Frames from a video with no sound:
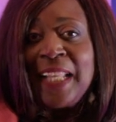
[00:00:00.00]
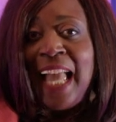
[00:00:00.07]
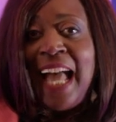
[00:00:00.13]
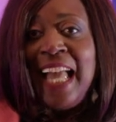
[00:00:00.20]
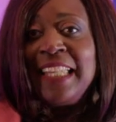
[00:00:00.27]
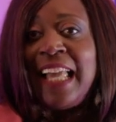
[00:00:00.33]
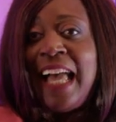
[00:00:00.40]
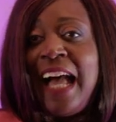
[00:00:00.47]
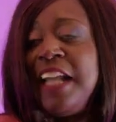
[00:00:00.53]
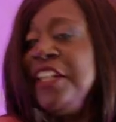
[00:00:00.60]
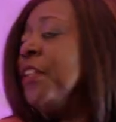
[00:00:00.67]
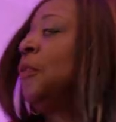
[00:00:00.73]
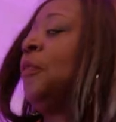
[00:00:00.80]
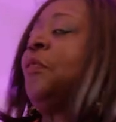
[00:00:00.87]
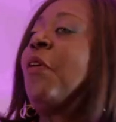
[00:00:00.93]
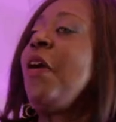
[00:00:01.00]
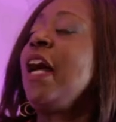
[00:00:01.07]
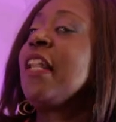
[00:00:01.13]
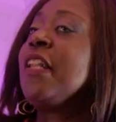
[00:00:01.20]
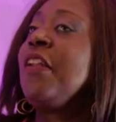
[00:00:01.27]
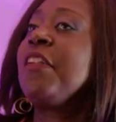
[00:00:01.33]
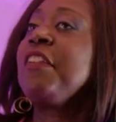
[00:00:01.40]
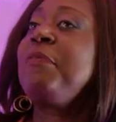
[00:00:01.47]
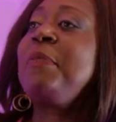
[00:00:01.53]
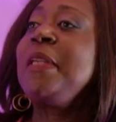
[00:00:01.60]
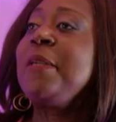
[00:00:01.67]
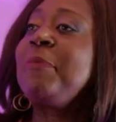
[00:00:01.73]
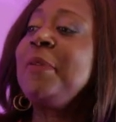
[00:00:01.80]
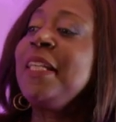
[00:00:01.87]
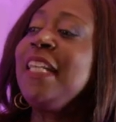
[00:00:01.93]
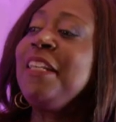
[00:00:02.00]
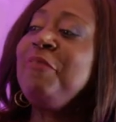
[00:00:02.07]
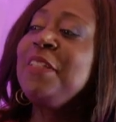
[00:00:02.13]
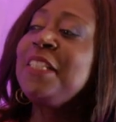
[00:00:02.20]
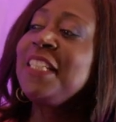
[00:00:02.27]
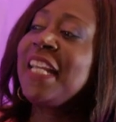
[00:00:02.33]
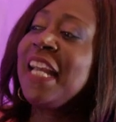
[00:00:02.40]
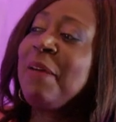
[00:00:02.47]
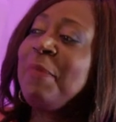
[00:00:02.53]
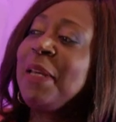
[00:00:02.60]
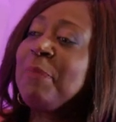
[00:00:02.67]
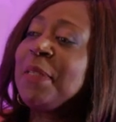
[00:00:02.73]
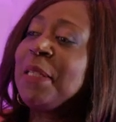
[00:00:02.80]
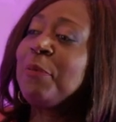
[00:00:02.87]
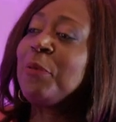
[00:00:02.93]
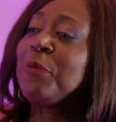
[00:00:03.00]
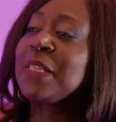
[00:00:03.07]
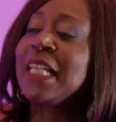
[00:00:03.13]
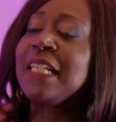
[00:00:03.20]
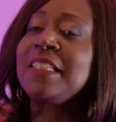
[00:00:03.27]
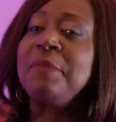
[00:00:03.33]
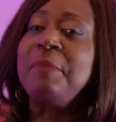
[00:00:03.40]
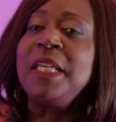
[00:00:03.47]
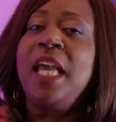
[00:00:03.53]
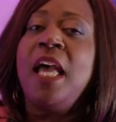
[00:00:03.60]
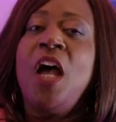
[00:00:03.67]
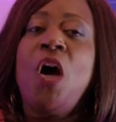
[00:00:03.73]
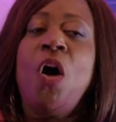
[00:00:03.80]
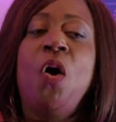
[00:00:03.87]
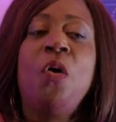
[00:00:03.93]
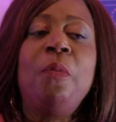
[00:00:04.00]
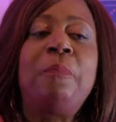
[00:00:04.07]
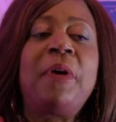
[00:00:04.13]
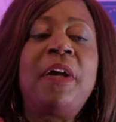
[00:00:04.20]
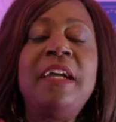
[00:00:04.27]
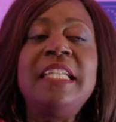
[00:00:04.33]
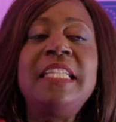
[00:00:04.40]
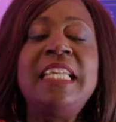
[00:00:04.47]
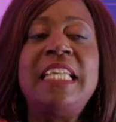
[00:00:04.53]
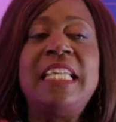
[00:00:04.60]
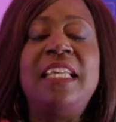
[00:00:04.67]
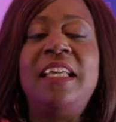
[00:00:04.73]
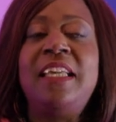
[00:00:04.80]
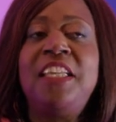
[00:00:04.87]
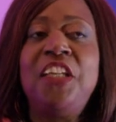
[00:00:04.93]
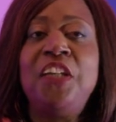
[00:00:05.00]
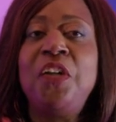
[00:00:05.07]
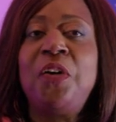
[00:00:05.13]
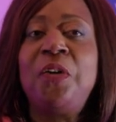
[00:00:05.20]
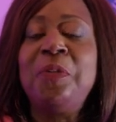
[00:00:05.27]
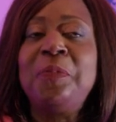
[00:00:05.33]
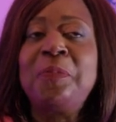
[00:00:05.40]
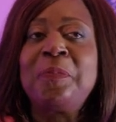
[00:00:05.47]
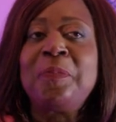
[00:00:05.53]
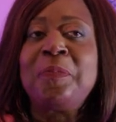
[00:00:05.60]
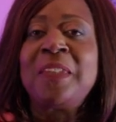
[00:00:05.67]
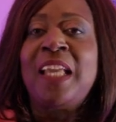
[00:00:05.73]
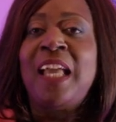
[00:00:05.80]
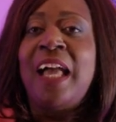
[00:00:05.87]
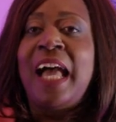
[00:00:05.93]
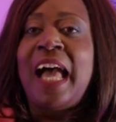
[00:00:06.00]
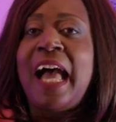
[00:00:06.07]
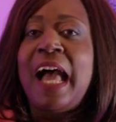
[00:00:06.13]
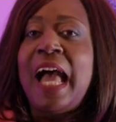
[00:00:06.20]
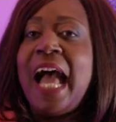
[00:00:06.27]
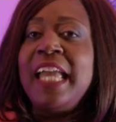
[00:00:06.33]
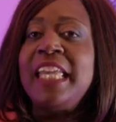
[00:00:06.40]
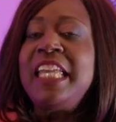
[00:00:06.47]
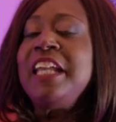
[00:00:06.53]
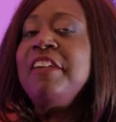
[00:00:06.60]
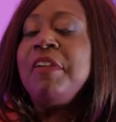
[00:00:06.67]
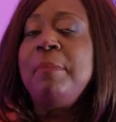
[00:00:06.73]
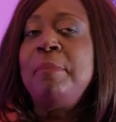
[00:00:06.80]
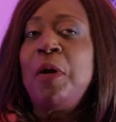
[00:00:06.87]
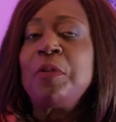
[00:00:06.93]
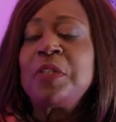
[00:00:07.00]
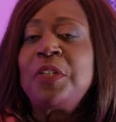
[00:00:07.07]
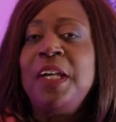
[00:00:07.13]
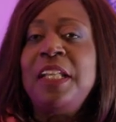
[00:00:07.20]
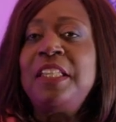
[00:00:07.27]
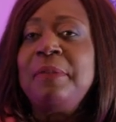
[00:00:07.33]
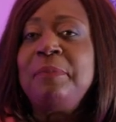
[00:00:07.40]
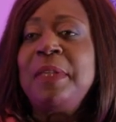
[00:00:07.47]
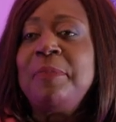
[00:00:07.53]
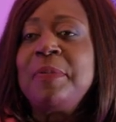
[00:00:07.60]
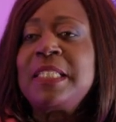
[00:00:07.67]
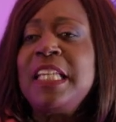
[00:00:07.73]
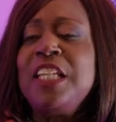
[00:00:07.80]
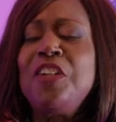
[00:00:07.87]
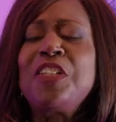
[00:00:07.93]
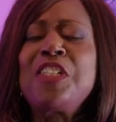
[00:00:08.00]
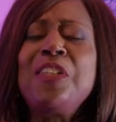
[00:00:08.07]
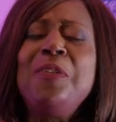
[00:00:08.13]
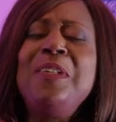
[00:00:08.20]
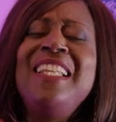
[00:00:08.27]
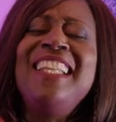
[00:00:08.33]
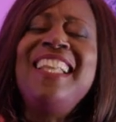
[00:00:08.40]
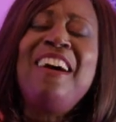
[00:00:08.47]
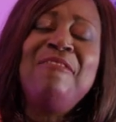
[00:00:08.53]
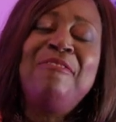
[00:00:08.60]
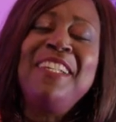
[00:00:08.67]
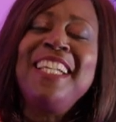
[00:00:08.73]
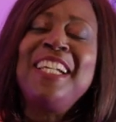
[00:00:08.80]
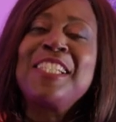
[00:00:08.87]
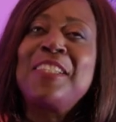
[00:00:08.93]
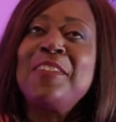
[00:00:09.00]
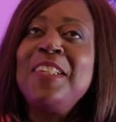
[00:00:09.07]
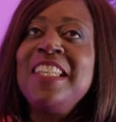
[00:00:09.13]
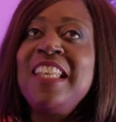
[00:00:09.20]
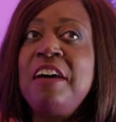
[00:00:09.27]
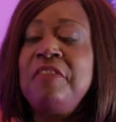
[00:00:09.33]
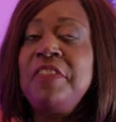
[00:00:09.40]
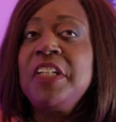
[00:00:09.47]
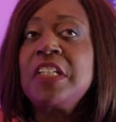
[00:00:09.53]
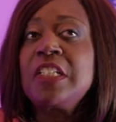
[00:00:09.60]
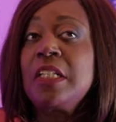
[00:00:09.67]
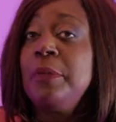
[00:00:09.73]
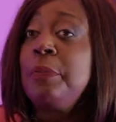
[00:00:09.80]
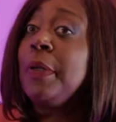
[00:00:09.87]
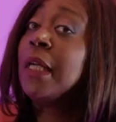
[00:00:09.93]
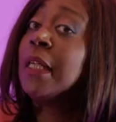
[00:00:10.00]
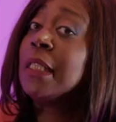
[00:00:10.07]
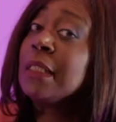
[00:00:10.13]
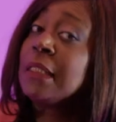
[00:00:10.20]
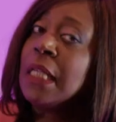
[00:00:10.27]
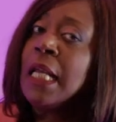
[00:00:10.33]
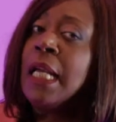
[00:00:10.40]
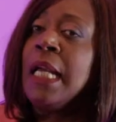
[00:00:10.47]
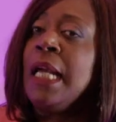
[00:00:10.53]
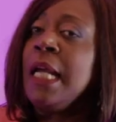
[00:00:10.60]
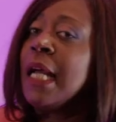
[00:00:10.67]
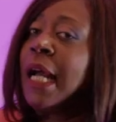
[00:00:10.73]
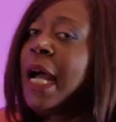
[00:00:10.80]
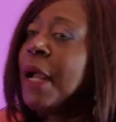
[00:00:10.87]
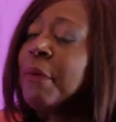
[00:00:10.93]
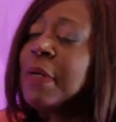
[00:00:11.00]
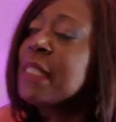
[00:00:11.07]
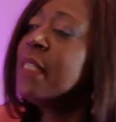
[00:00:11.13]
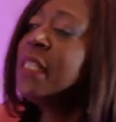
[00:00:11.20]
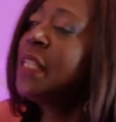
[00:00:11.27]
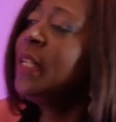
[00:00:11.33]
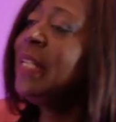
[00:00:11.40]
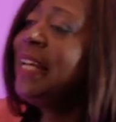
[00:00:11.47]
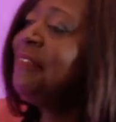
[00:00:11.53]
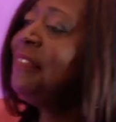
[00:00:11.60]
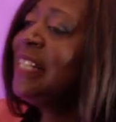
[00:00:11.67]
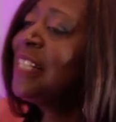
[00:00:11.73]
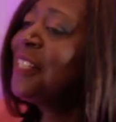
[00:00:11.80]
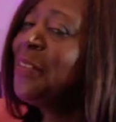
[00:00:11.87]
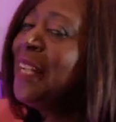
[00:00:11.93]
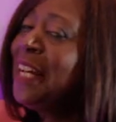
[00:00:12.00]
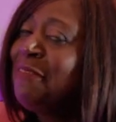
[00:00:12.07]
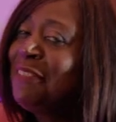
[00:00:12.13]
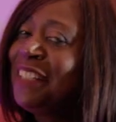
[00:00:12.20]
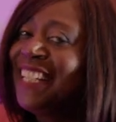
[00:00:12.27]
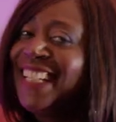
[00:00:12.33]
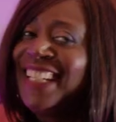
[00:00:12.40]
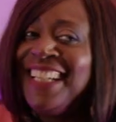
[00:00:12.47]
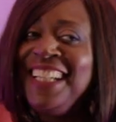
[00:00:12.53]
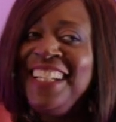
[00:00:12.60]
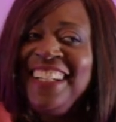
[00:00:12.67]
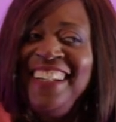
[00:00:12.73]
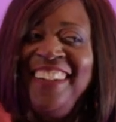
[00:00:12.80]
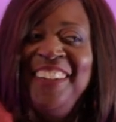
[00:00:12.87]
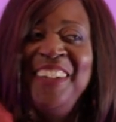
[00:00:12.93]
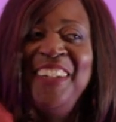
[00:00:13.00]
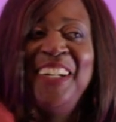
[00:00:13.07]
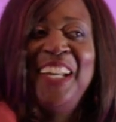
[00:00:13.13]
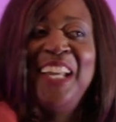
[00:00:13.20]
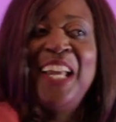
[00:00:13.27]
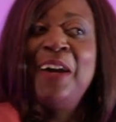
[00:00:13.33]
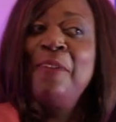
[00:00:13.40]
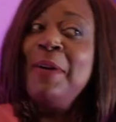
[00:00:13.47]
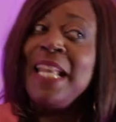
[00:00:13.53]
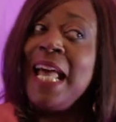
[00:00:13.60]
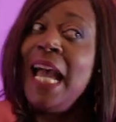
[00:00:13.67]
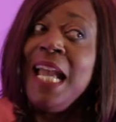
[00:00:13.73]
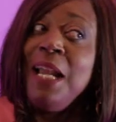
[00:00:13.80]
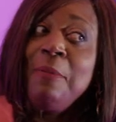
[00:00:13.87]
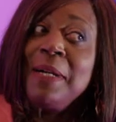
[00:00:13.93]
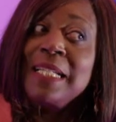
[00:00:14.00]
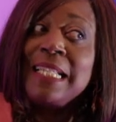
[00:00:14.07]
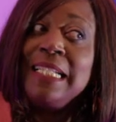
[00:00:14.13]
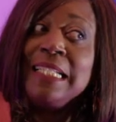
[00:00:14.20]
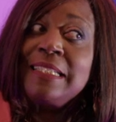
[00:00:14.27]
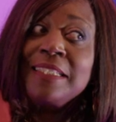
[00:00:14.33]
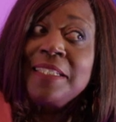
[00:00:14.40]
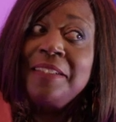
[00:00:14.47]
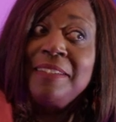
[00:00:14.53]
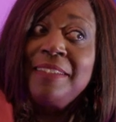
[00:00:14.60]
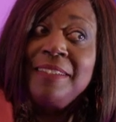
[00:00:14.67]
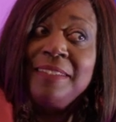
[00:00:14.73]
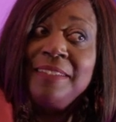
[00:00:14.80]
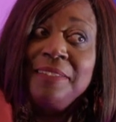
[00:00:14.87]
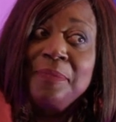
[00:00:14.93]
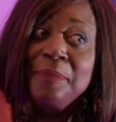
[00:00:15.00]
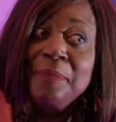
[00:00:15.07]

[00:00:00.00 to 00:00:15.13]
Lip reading: And I know a lot of people, even today I met people who said to me, oh, Bernie, you know, I hear about you. And people say, you're so lovely, you're so lovely. Well, I wasn't so lovely when I was a little girl.